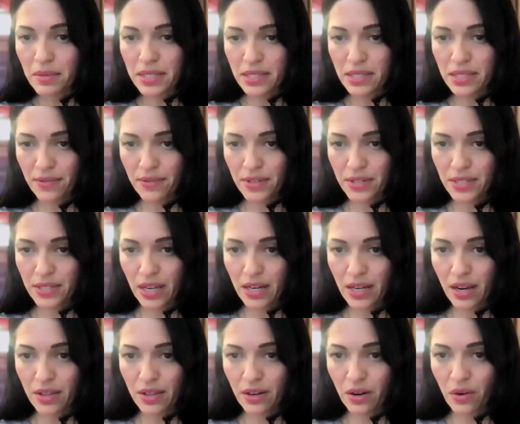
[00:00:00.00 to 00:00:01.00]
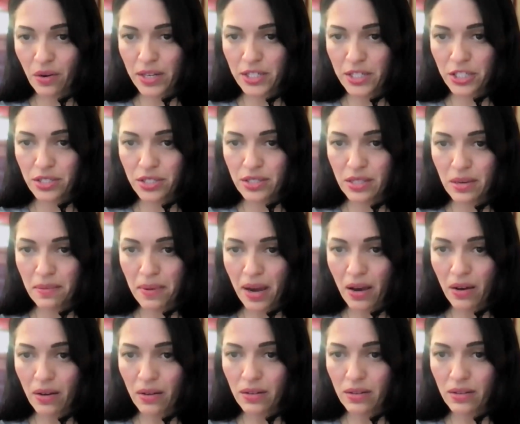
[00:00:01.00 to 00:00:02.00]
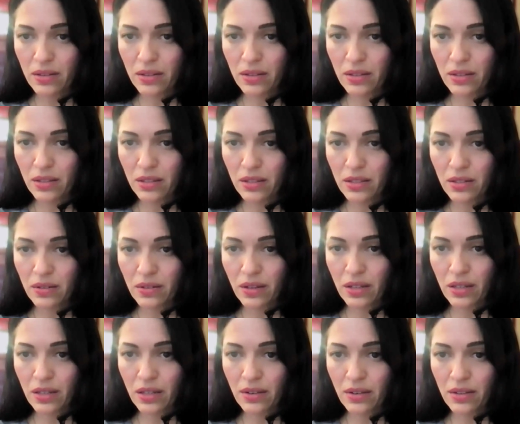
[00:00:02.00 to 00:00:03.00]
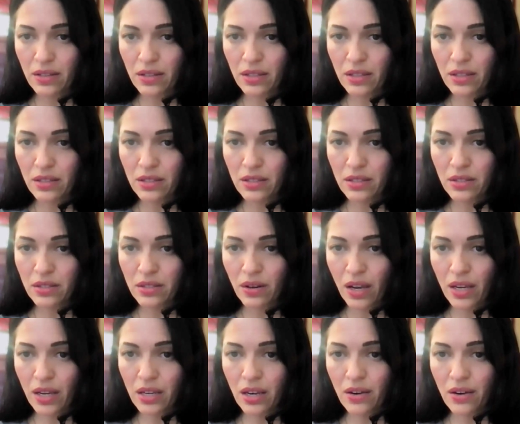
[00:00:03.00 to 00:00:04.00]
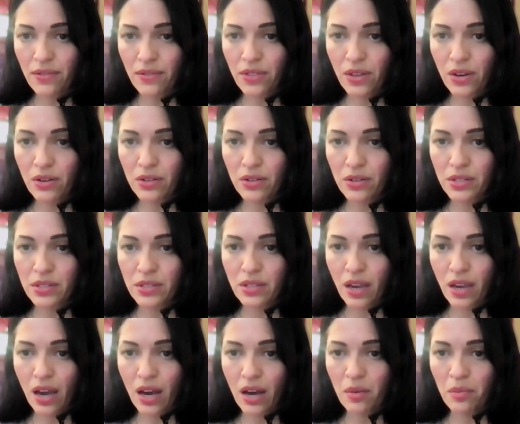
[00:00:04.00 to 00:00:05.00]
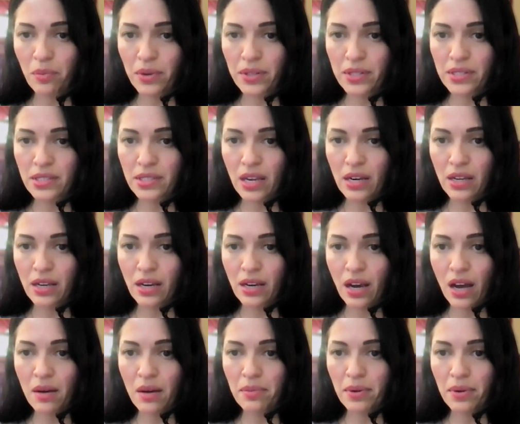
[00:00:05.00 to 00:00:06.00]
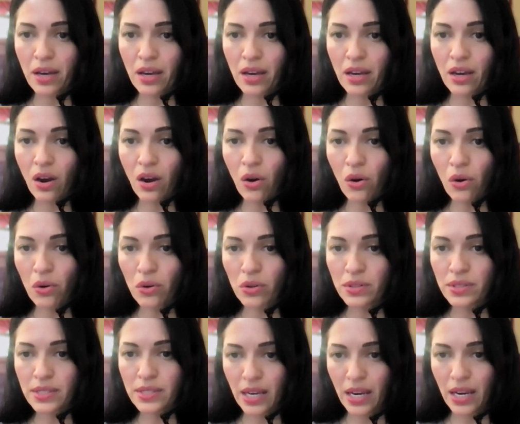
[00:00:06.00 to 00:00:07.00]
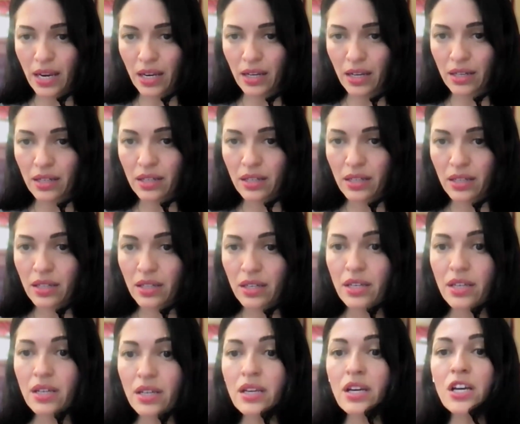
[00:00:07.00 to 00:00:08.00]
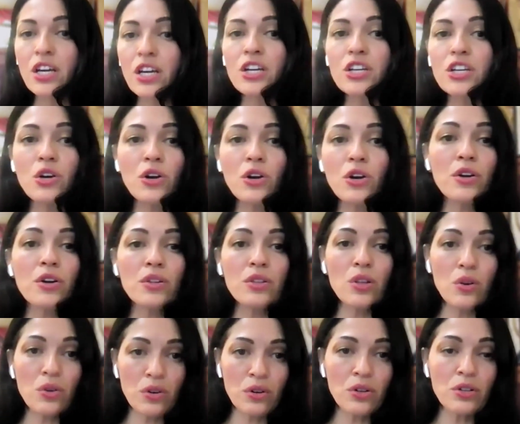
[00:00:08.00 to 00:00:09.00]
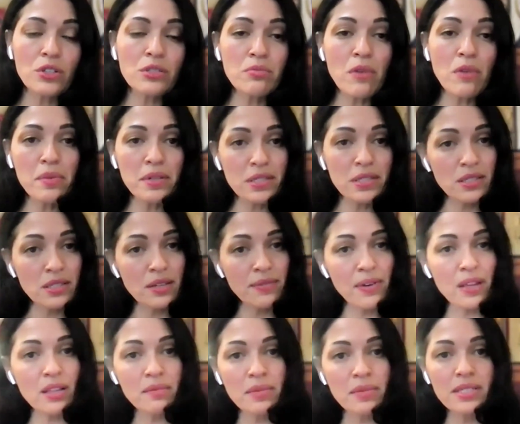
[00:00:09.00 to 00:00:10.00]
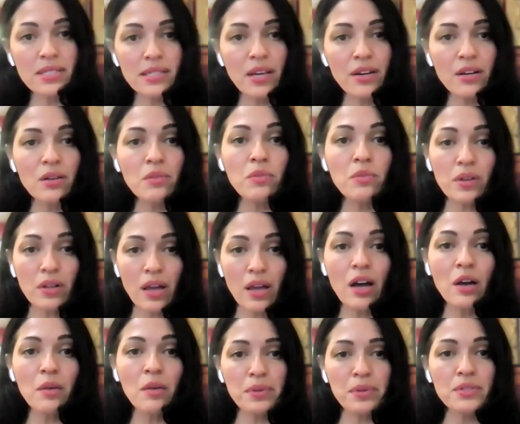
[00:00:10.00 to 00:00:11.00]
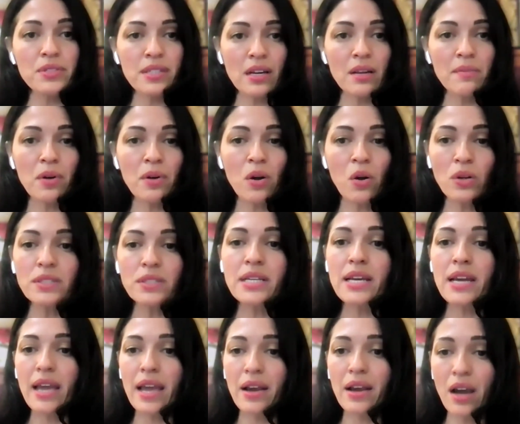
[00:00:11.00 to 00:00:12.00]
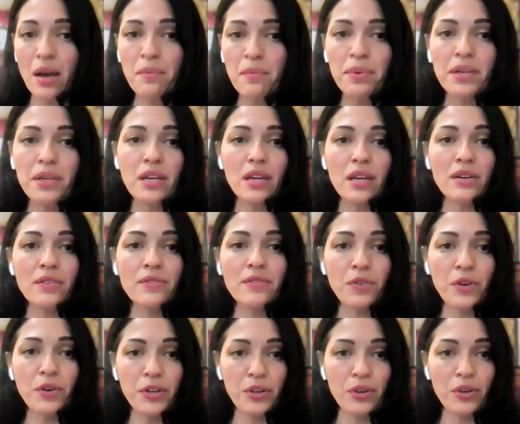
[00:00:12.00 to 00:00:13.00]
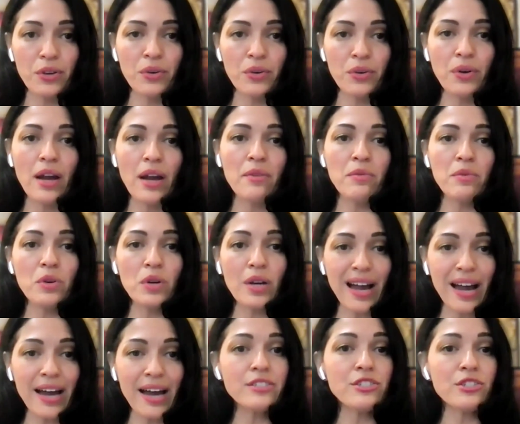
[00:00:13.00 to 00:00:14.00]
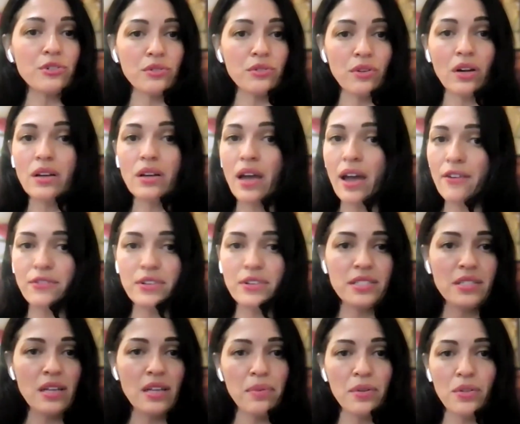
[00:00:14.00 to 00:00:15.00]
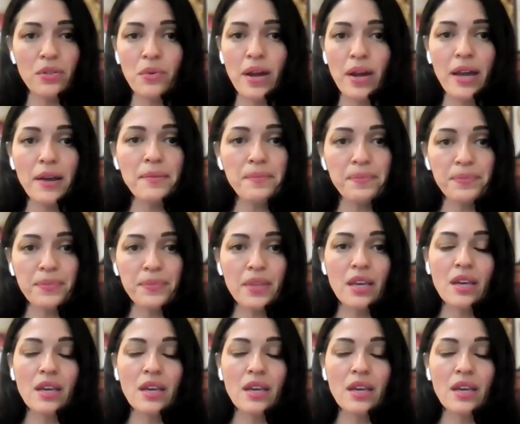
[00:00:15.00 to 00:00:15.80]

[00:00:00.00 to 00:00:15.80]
let me see if there's any other questions about do any of those help with setting up a holding. Your local small business development center will help you set up a holding company for you and will guide you every step of the way.